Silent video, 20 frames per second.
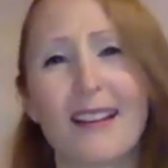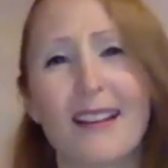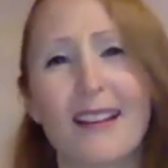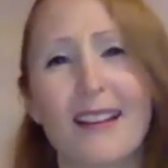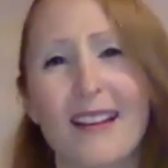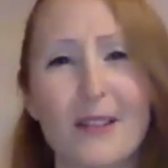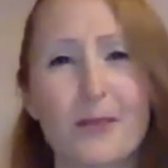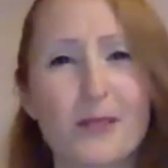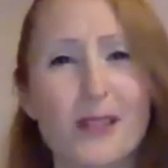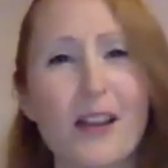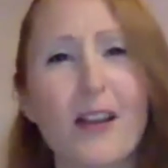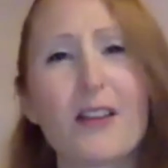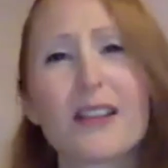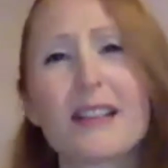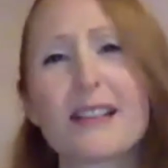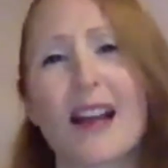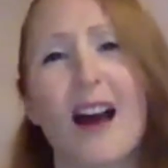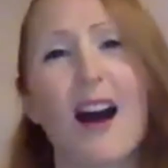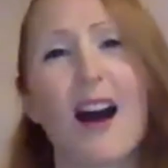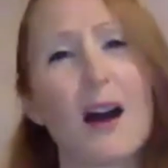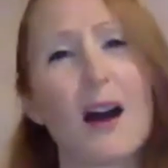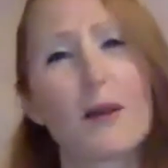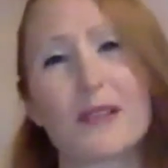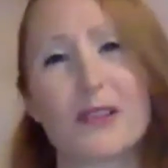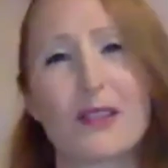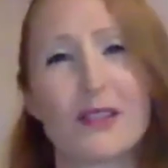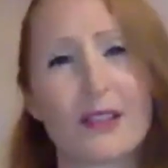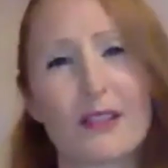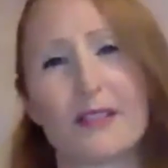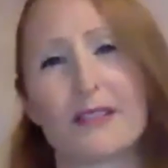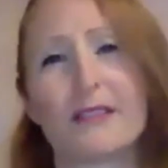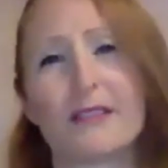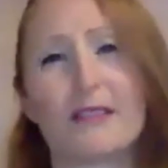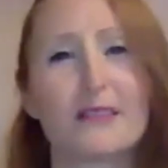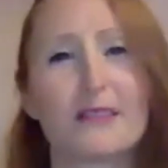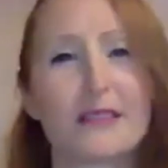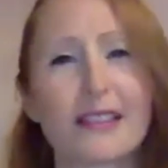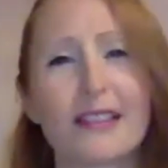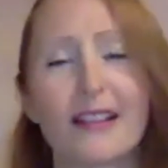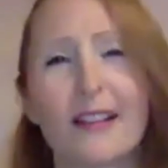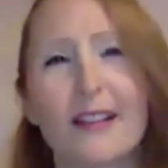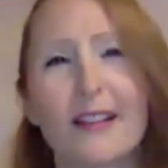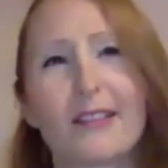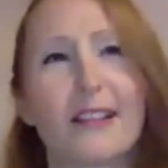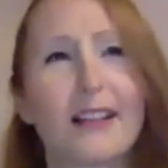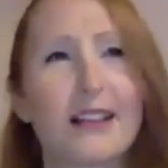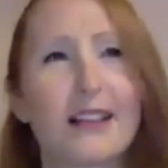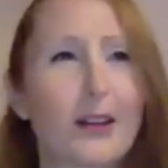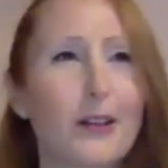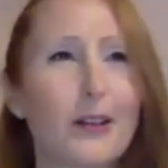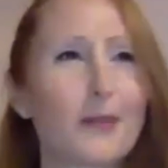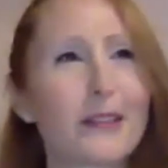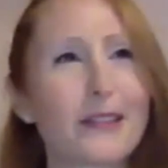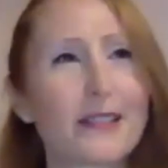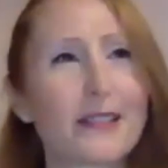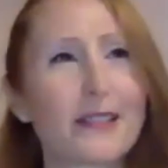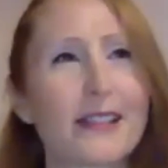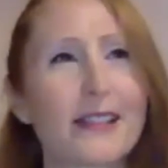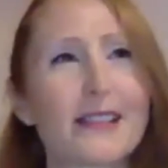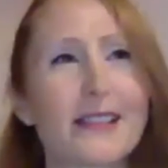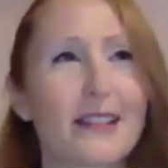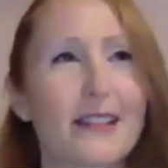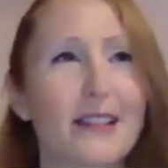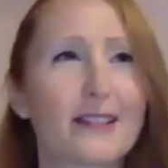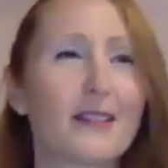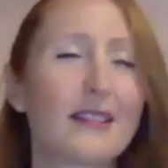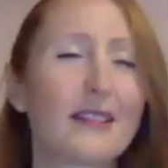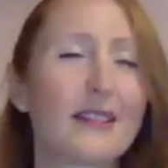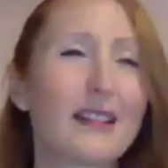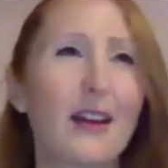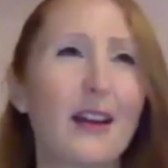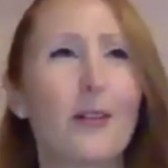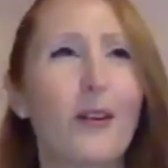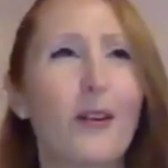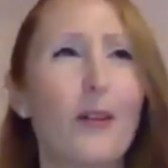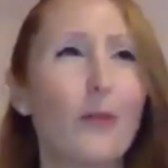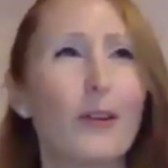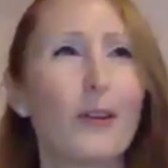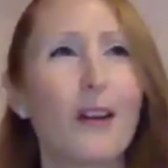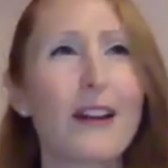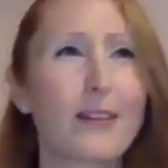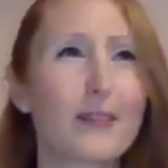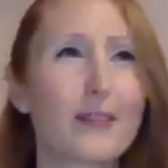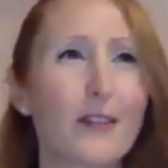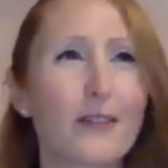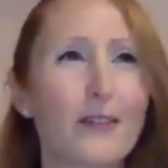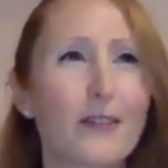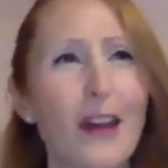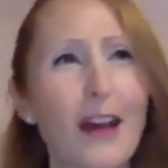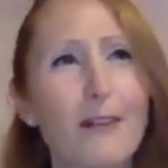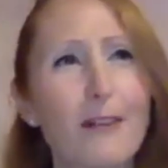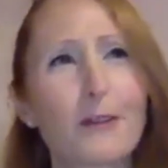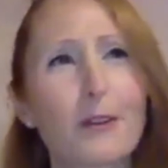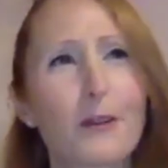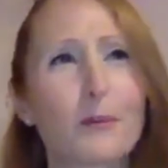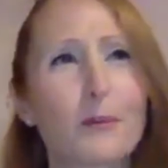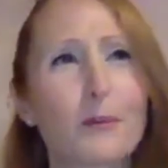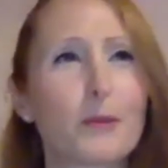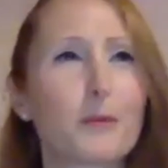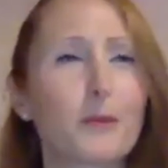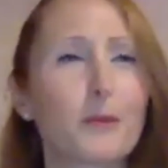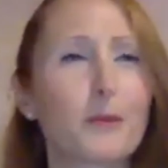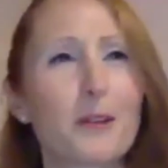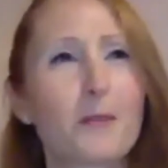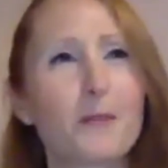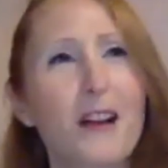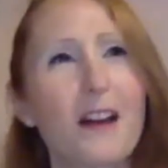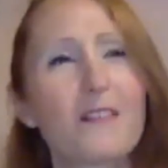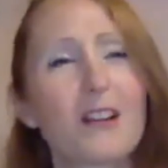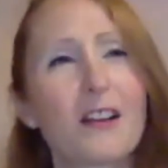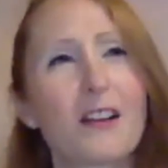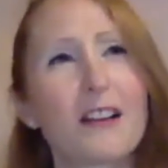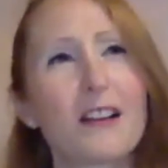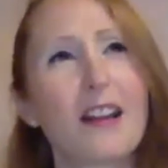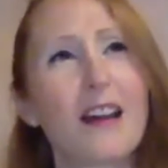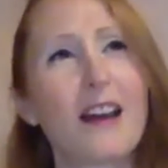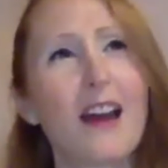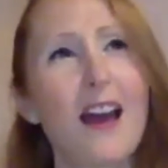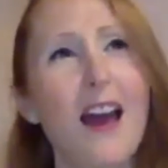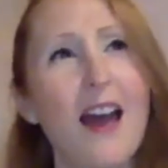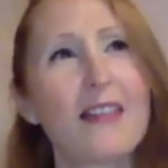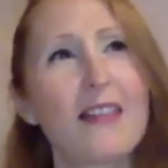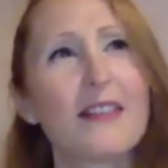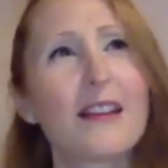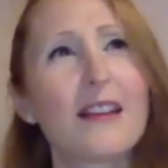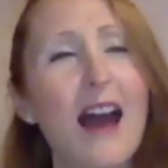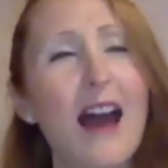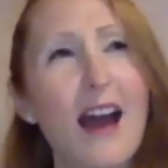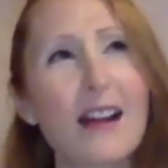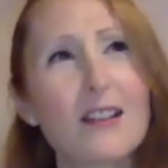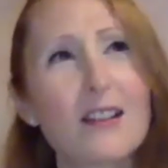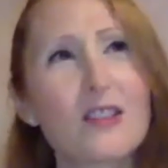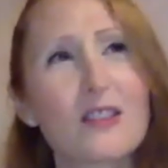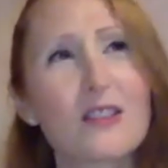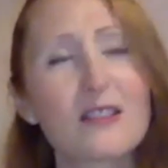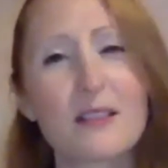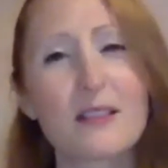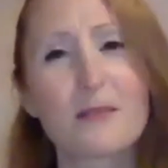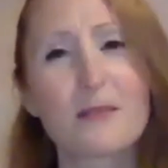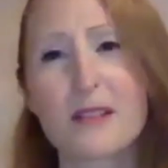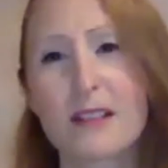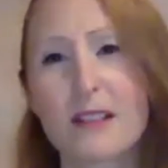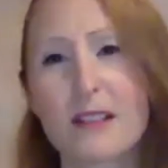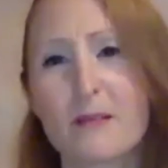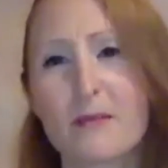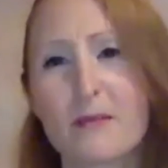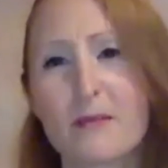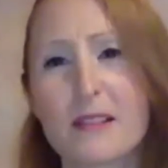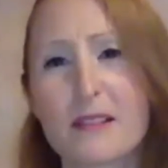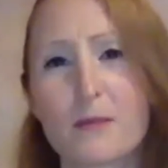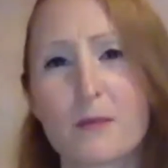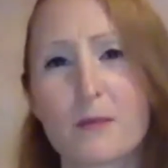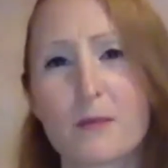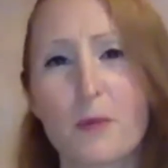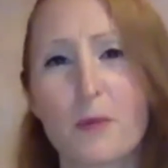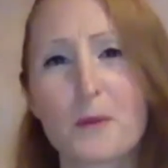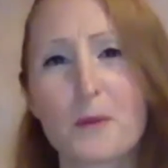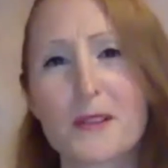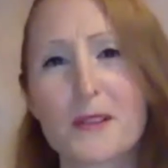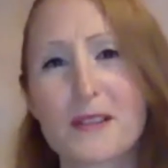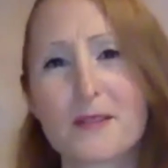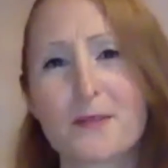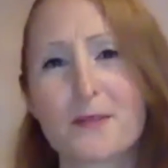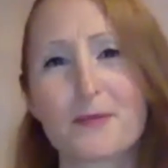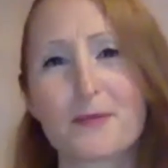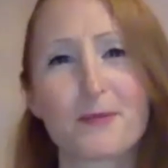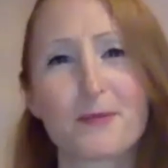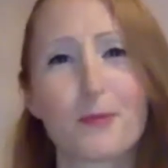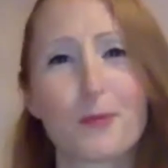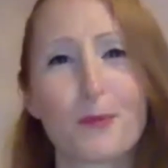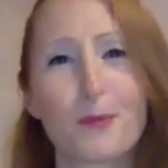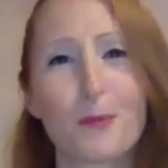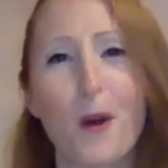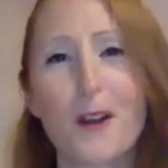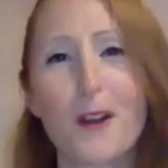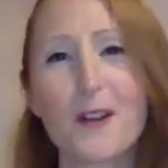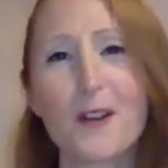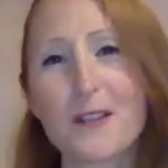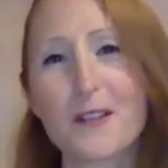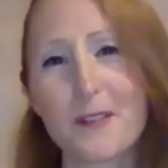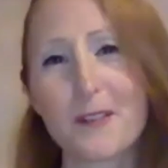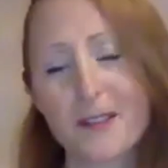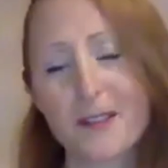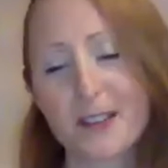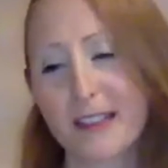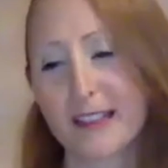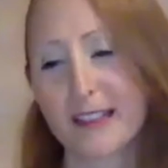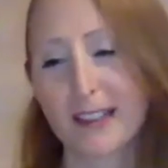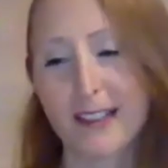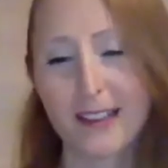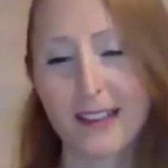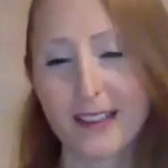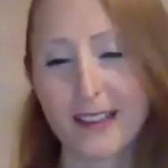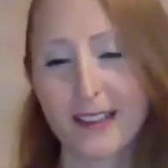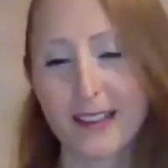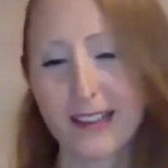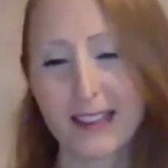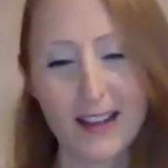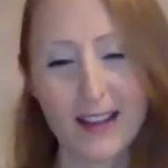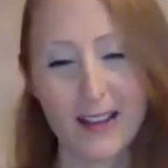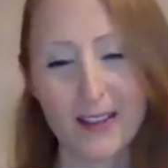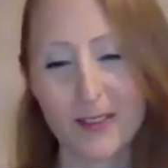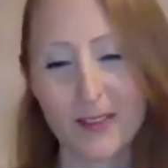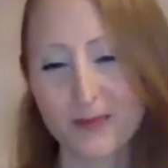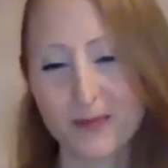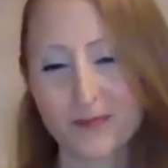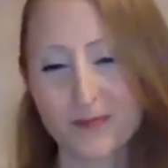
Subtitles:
there was all these obstacles, you know, like, oh, this isn't going to, you know, well, I don't know if that rope will work or whatever. And then actually it was what was wonderfully, you know,